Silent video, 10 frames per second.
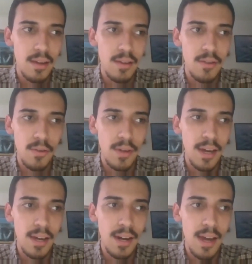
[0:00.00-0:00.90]
you
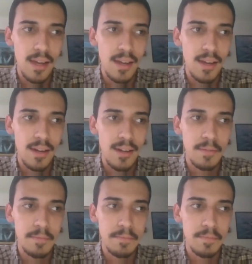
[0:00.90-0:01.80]
can like
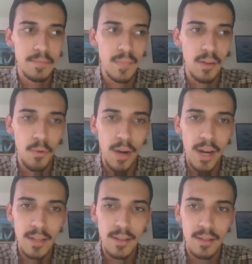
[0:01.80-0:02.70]

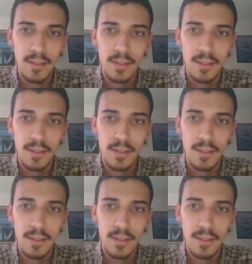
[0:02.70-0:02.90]
grade